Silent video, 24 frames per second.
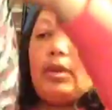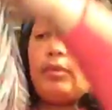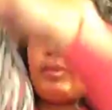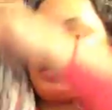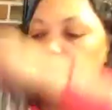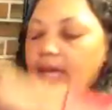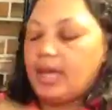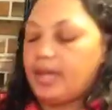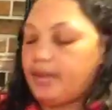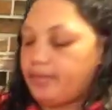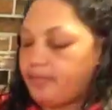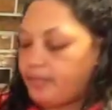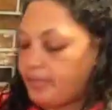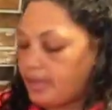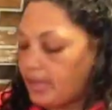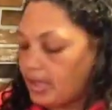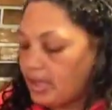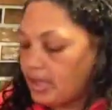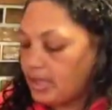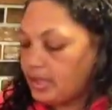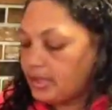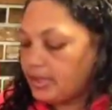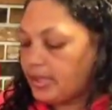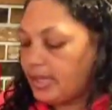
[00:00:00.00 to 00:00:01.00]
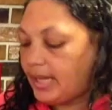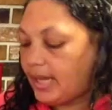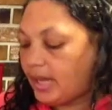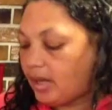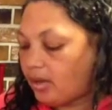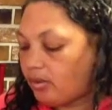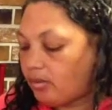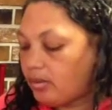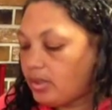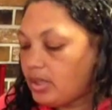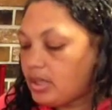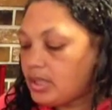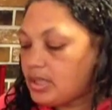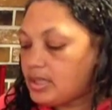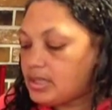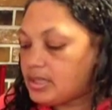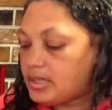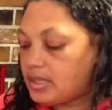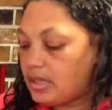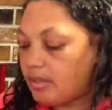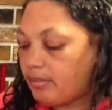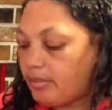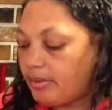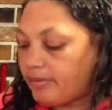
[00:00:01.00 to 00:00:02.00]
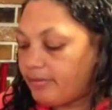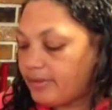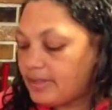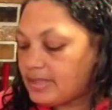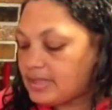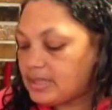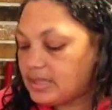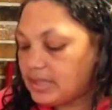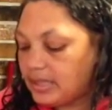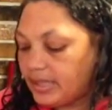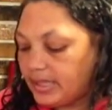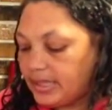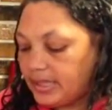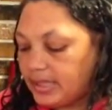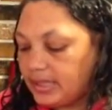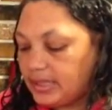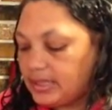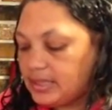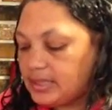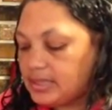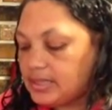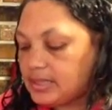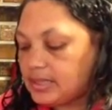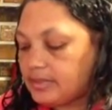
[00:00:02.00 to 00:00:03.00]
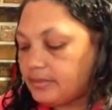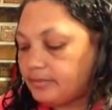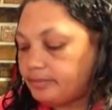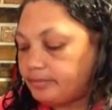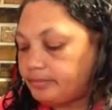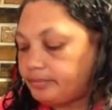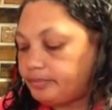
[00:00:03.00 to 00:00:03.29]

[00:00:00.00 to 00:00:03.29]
Okay? Now, some of us ladies,